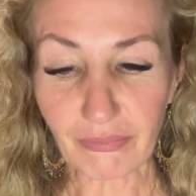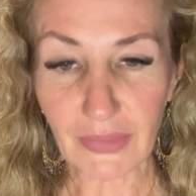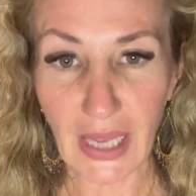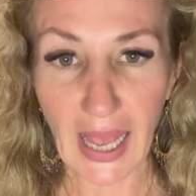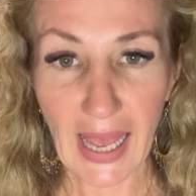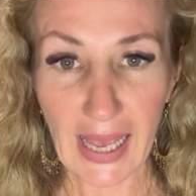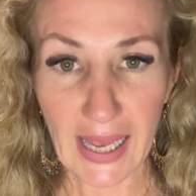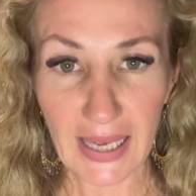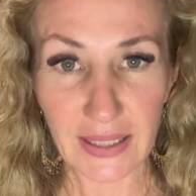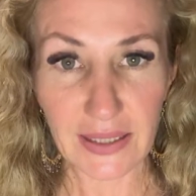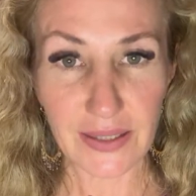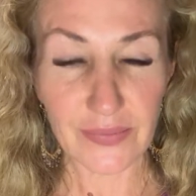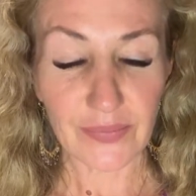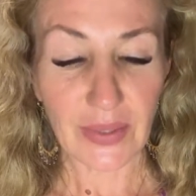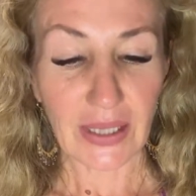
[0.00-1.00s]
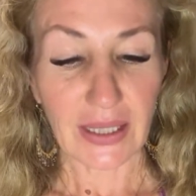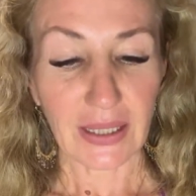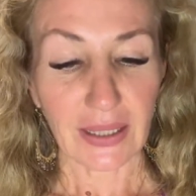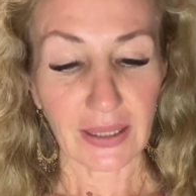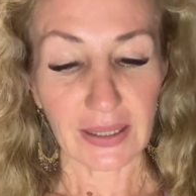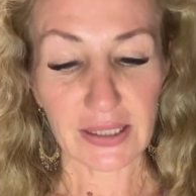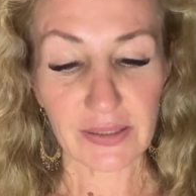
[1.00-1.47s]
head,
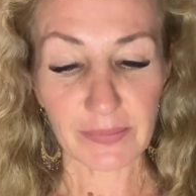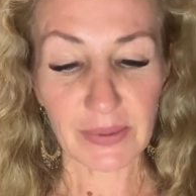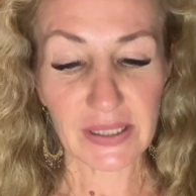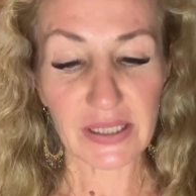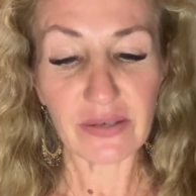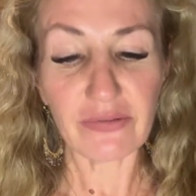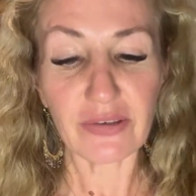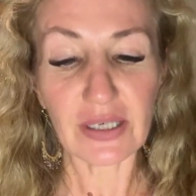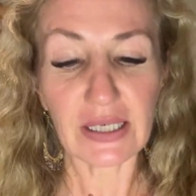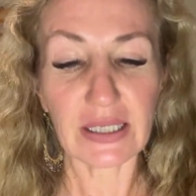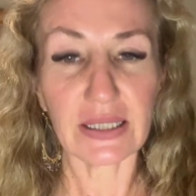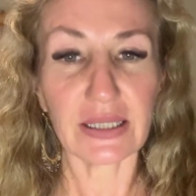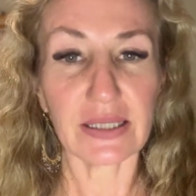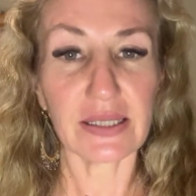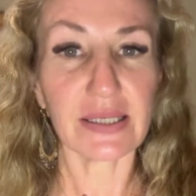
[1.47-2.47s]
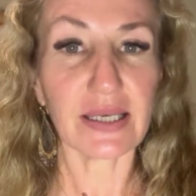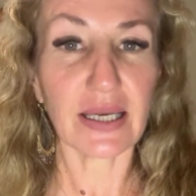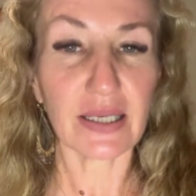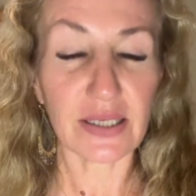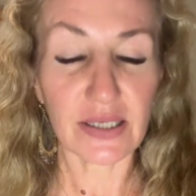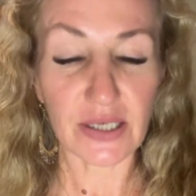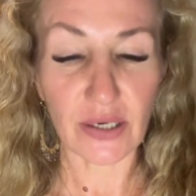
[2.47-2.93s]
and specifically the
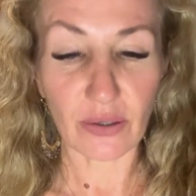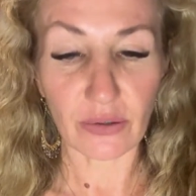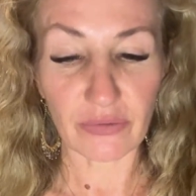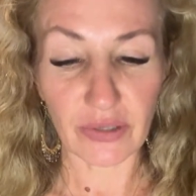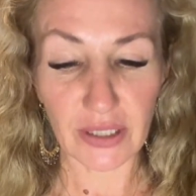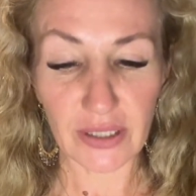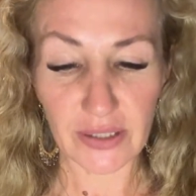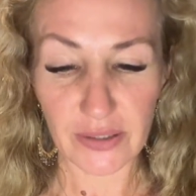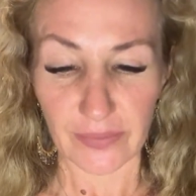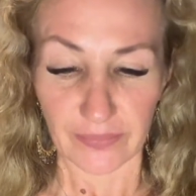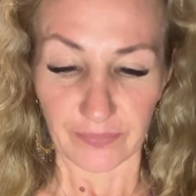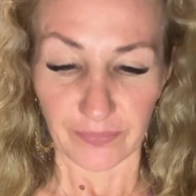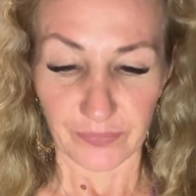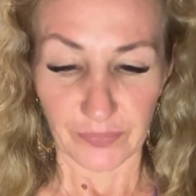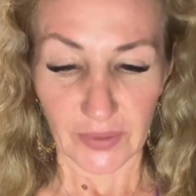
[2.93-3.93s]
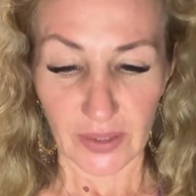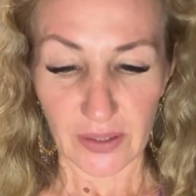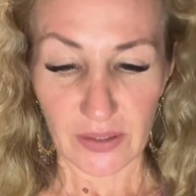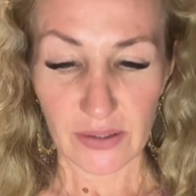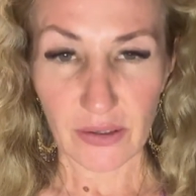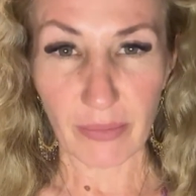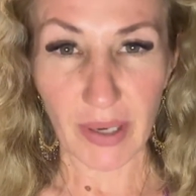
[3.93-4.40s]
center of it.
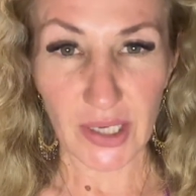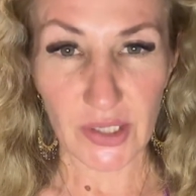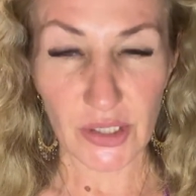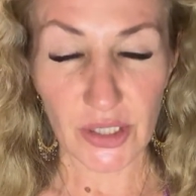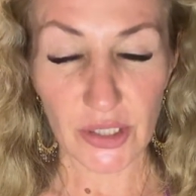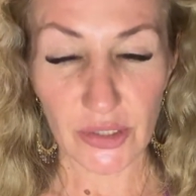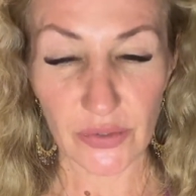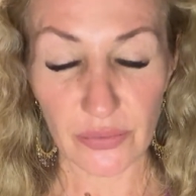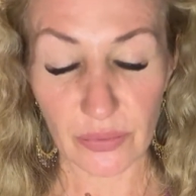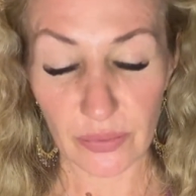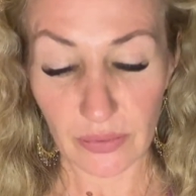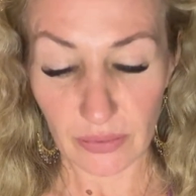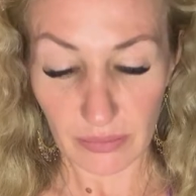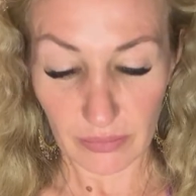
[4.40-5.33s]
So imagine you